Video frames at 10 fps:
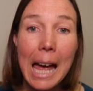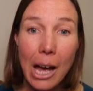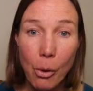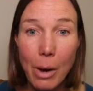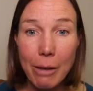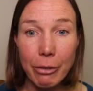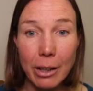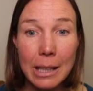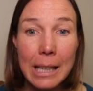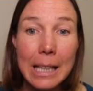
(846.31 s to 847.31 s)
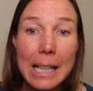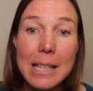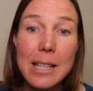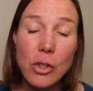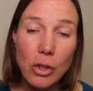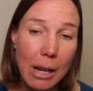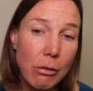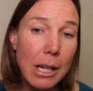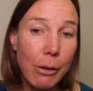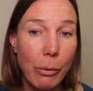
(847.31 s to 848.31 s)
However, it is
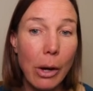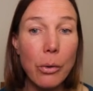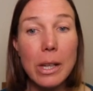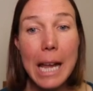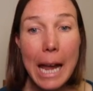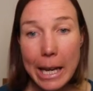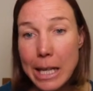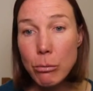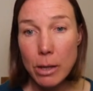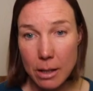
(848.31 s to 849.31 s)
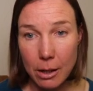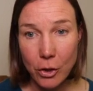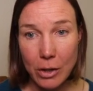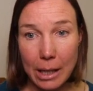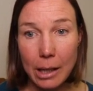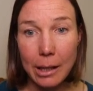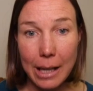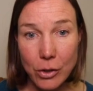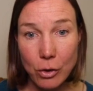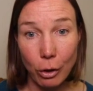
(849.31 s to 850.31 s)
generally felt that any reduction in
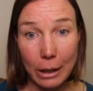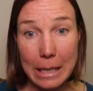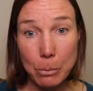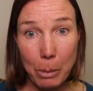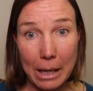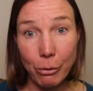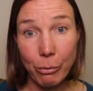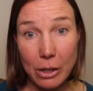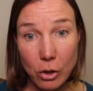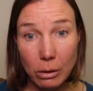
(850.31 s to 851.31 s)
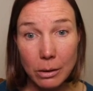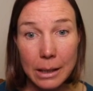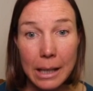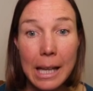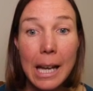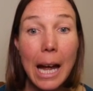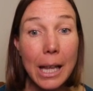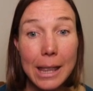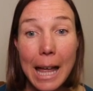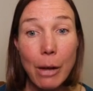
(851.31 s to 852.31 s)
cholesterol is beneficial,
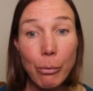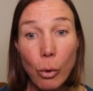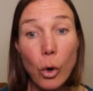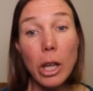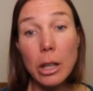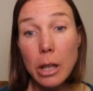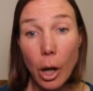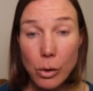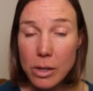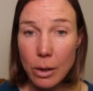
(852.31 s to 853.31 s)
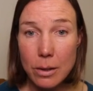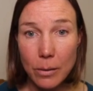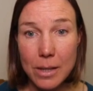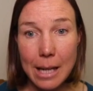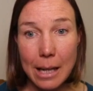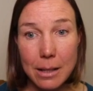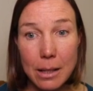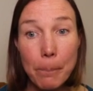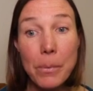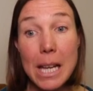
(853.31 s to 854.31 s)
and therefore a low dose of
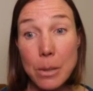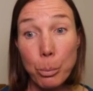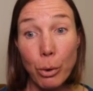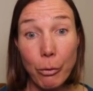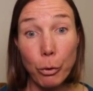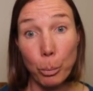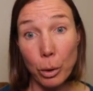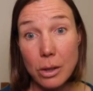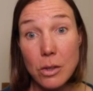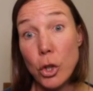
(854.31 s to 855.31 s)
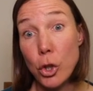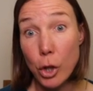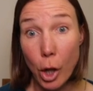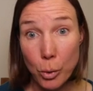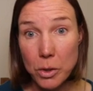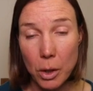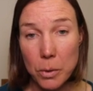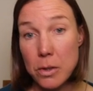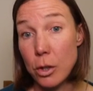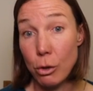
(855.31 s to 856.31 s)
statin is preferable to no
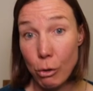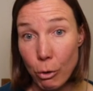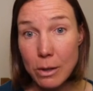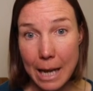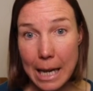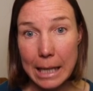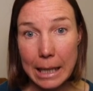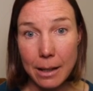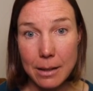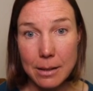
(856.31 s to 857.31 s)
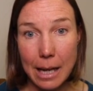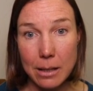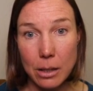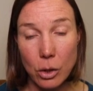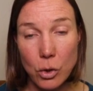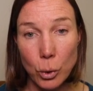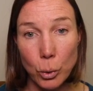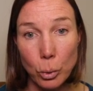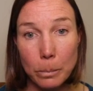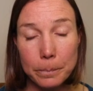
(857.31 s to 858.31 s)
dose, to not taking a statin at
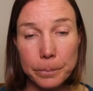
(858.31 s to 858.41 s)
all.